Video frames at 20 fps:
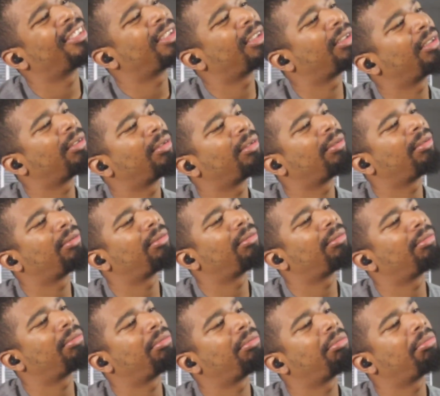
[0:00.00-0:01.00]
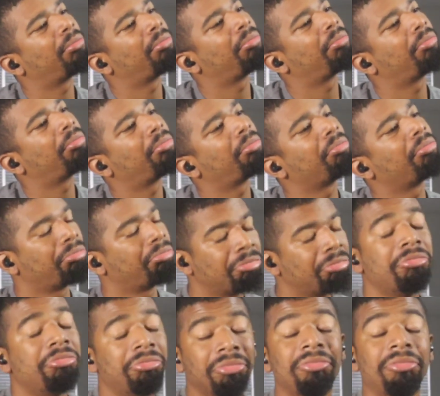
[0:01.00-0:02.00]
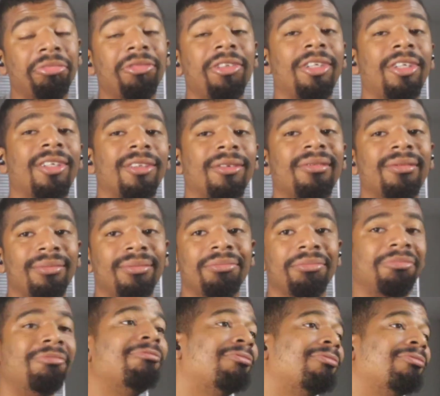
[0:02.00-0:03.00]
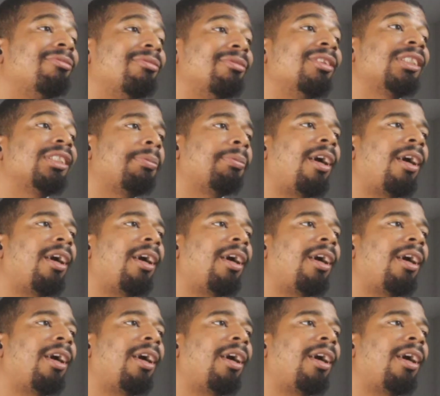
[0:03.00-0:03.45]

You can. Uh, in a way.